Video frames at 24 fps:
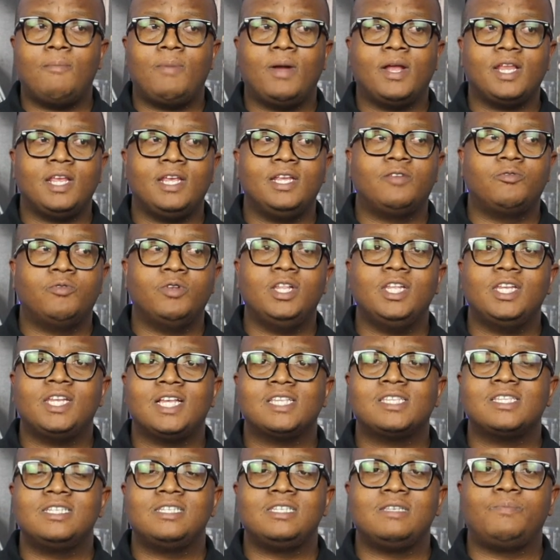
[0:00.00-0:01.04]
but it really
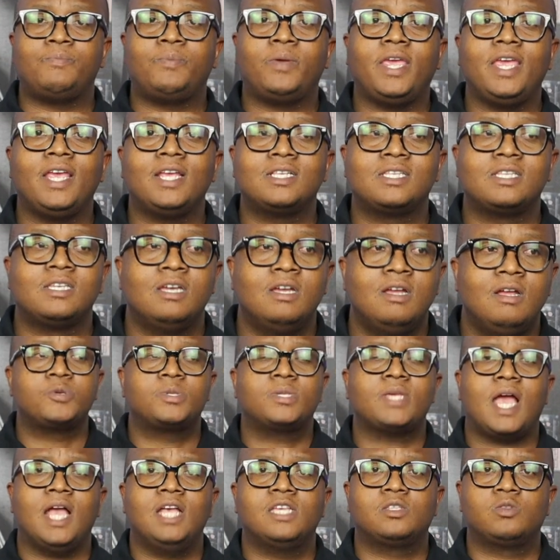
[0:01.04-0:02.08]
doesn't depict
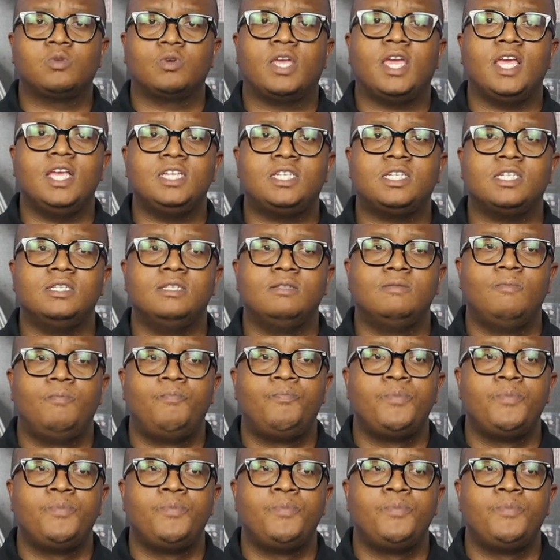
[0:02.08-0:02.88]
precise location.